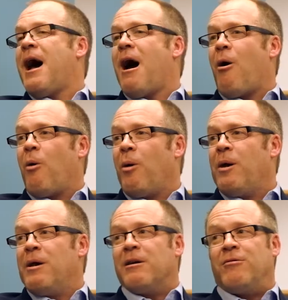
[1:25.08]
Now
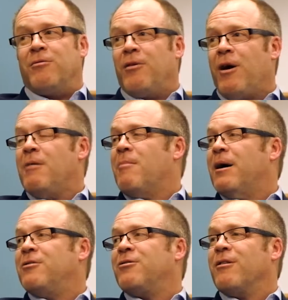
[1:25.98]
it's very
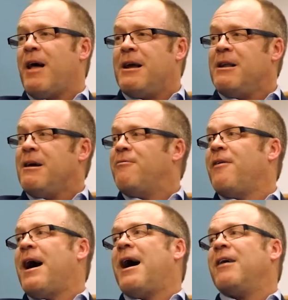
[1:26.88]
much lightning
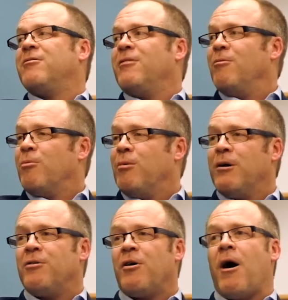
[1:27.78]
fast,
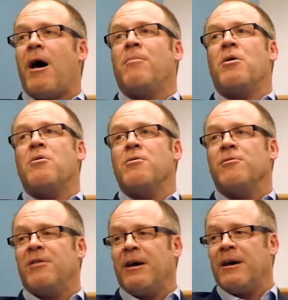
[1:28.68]
real mm-hmm. time. Mm-hmm. You're
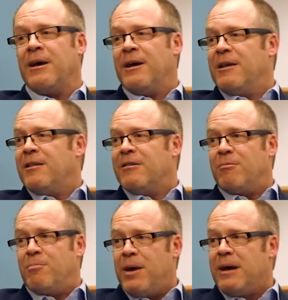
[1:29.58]
using this
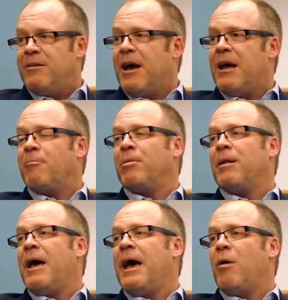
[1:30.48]
big data
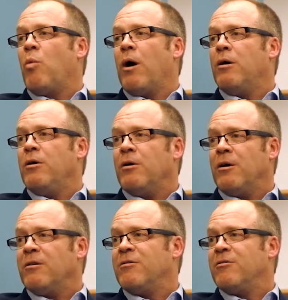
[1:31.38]
play where
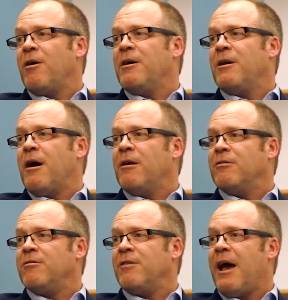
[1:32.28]
you're starting to
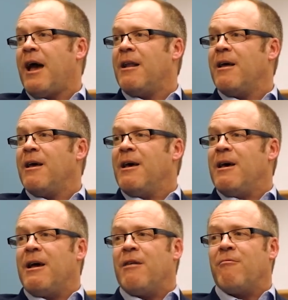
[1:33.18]
understand
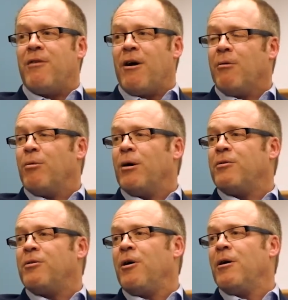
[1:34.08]
in very
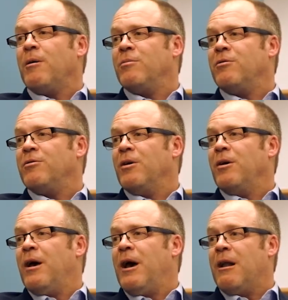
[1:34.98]
real terms
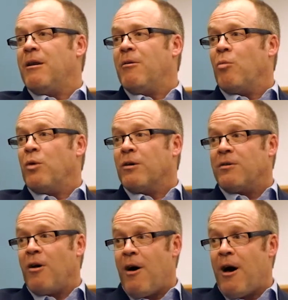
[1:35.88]
and real
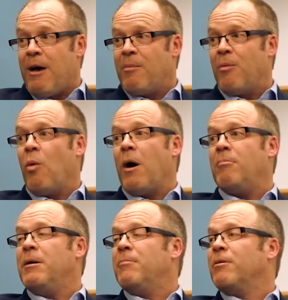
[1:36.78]
time
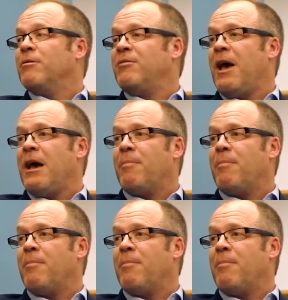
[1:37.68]
what people are saying